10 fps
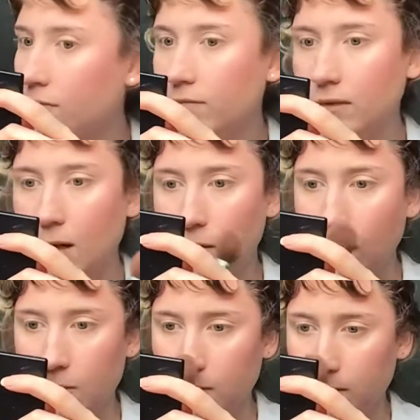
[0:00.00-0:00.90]
There we go.
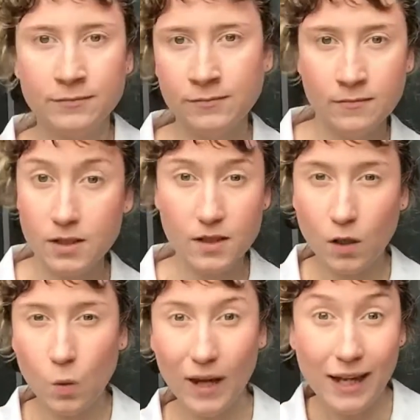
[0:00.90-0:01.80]

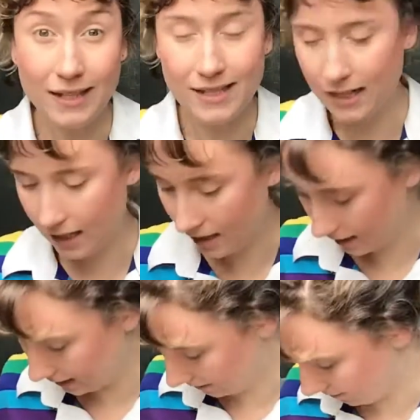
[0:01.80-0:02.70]
So
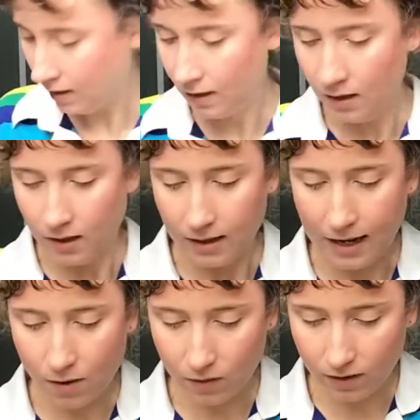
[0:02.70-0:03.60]
80s.
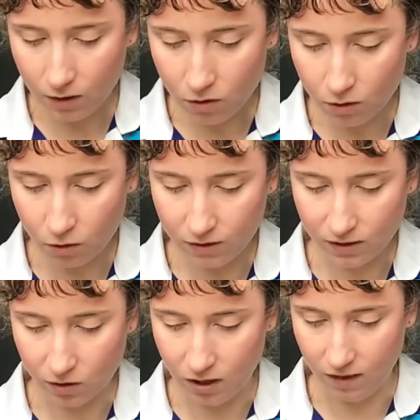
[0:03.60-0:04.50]
Now, the other colours
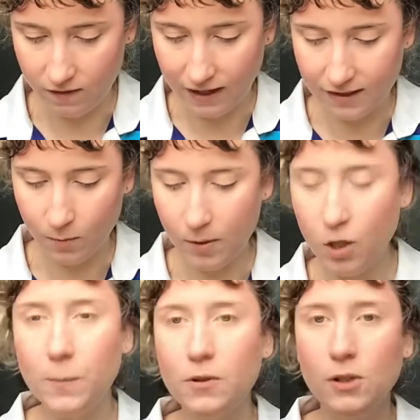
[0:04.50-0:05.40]
on her face are
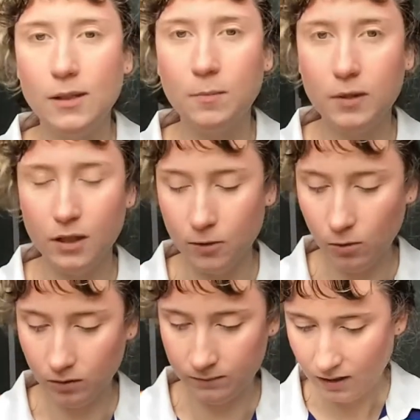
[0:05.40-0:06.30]
purple and blue.
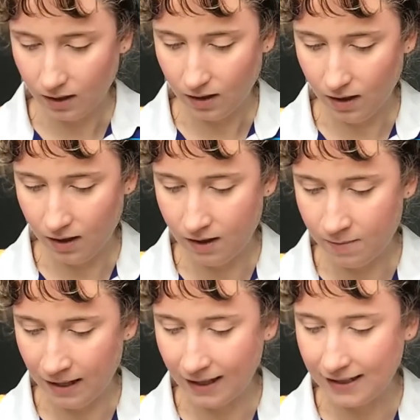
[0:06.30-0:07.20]

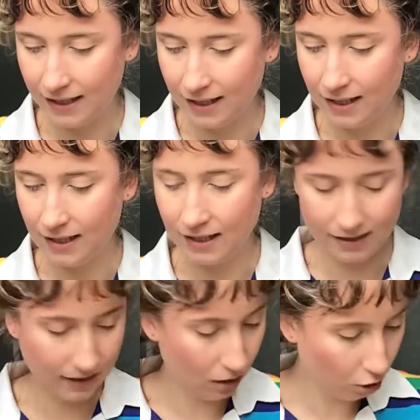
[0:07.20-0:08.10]
And I see
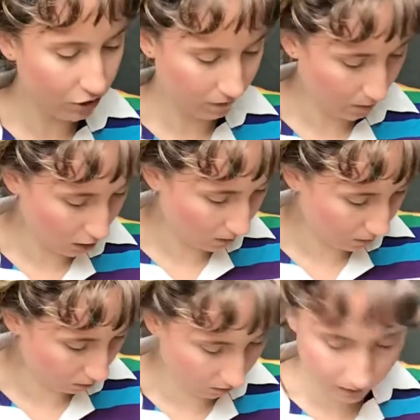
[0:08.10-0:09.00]
a lot of
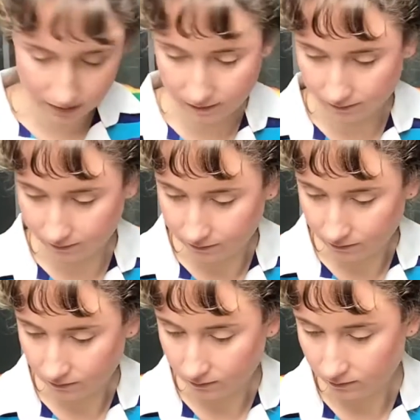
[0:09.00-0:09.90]
purples
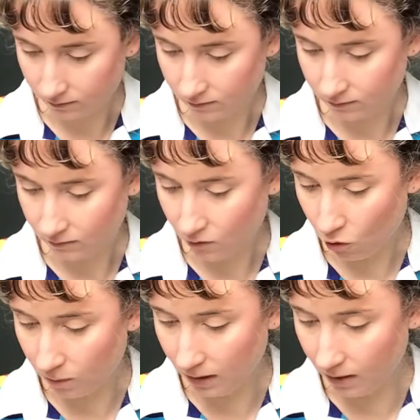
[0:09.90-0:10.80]
on
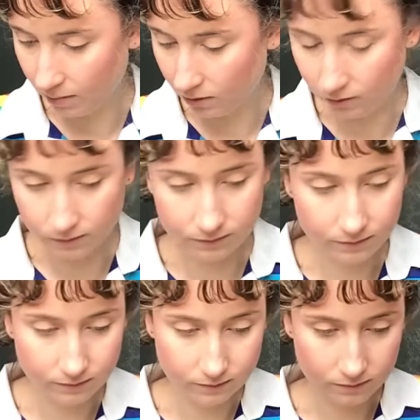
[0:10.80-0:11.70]
people.
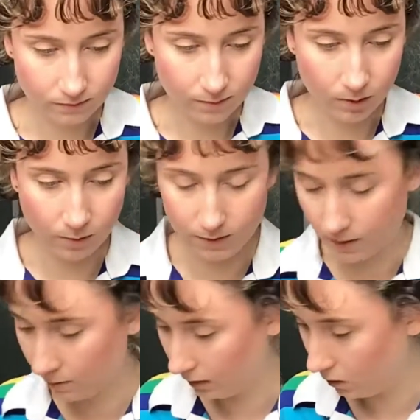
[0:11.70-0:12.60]
Purples and
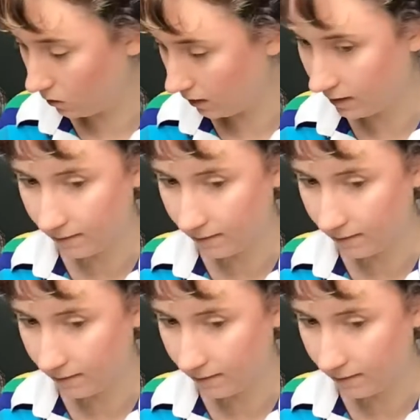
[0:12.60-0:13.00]
blues.